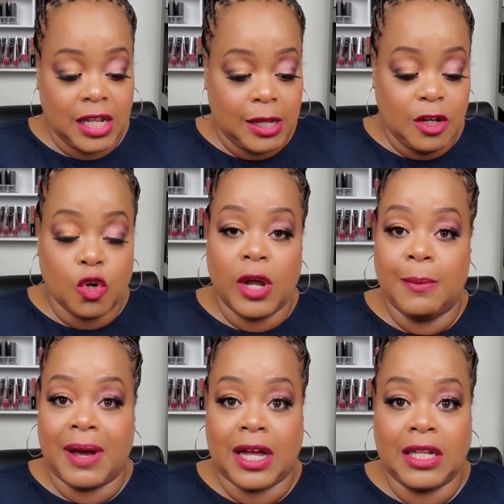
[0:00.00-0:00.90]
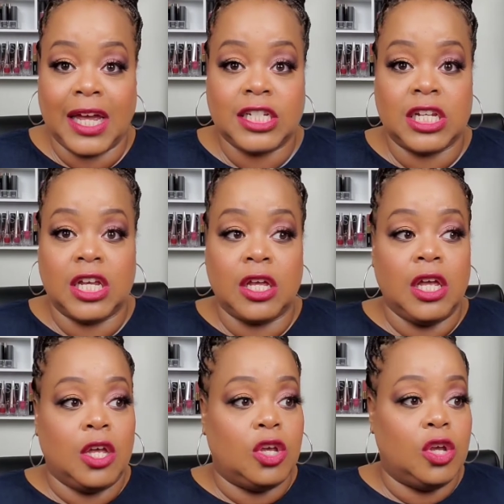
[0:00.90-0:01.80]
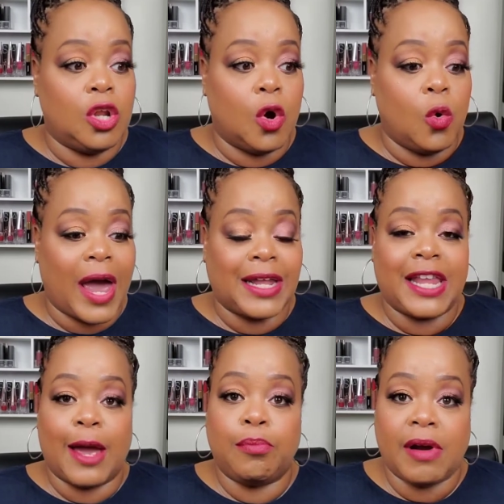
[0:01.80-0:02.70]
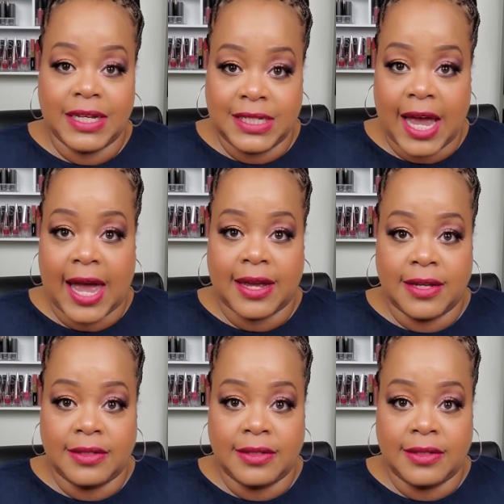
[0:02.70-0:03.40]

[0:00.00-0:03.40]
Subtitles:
you know, in my collection, you know, at that price tag.